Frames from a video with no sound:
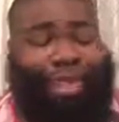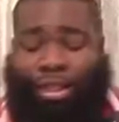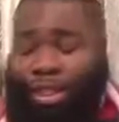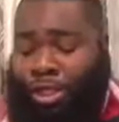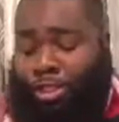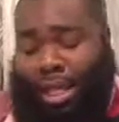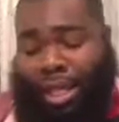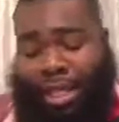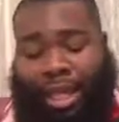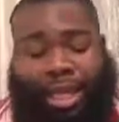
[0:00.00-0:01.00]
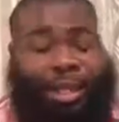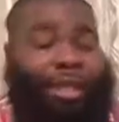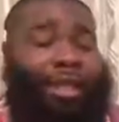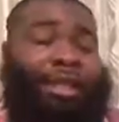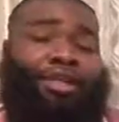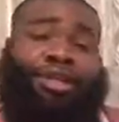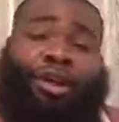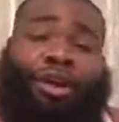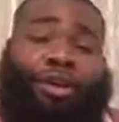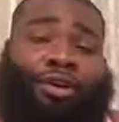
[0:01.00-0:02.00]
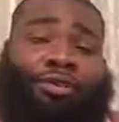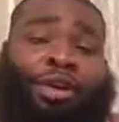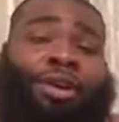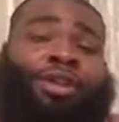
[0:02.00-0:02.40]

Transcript: Then you get Landon and Charles.